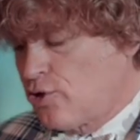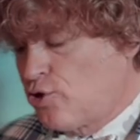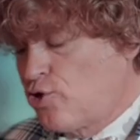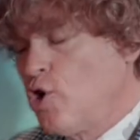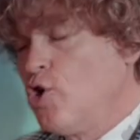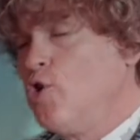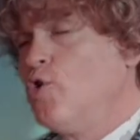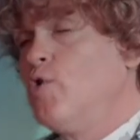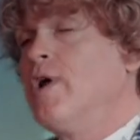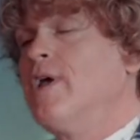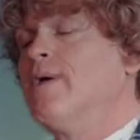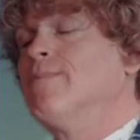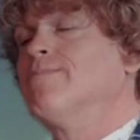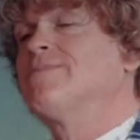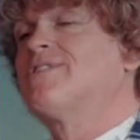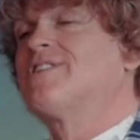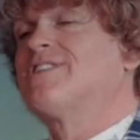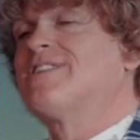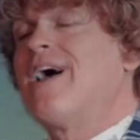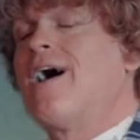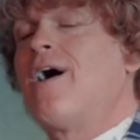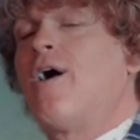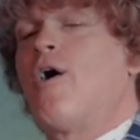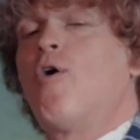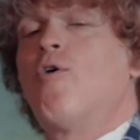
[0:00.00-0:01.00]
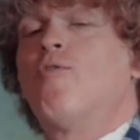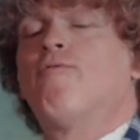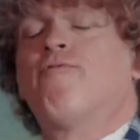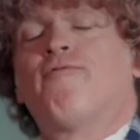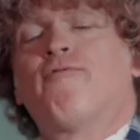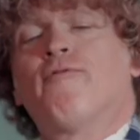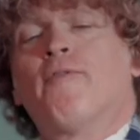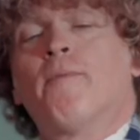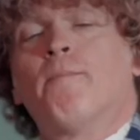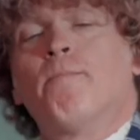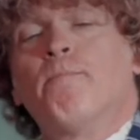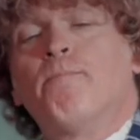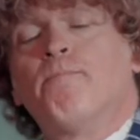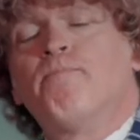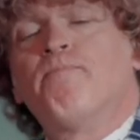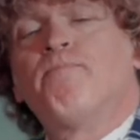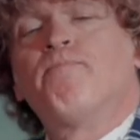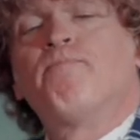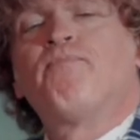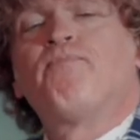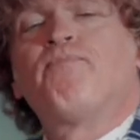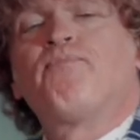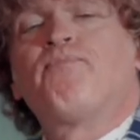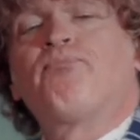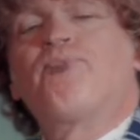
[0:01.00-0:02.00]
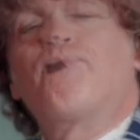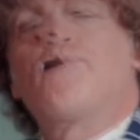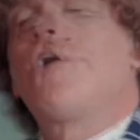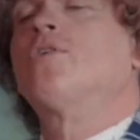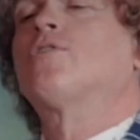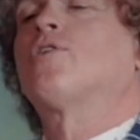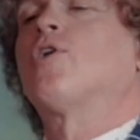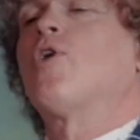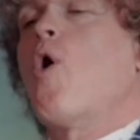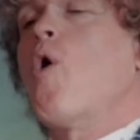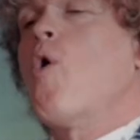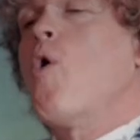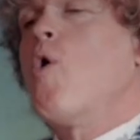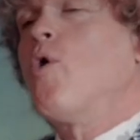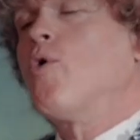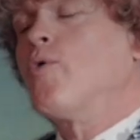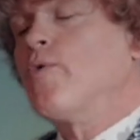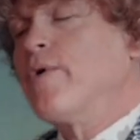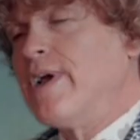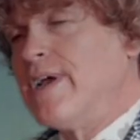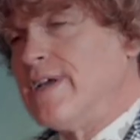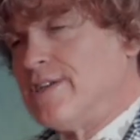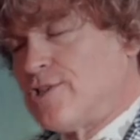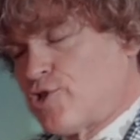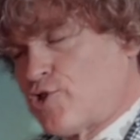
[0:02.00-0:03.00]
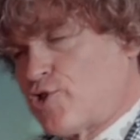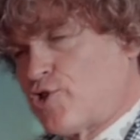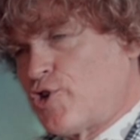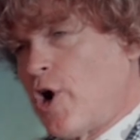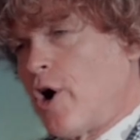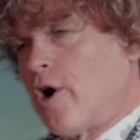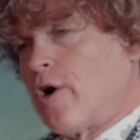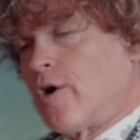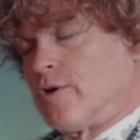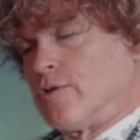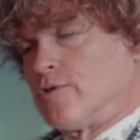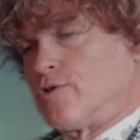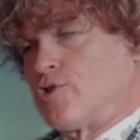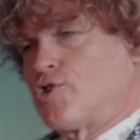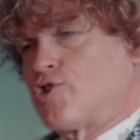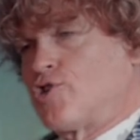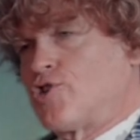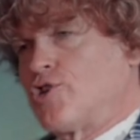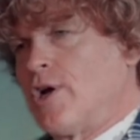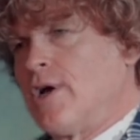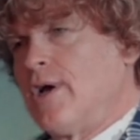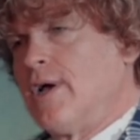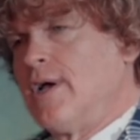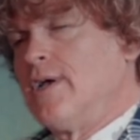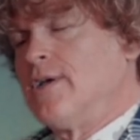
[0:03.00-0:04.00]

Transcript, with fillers: to himself a glorious church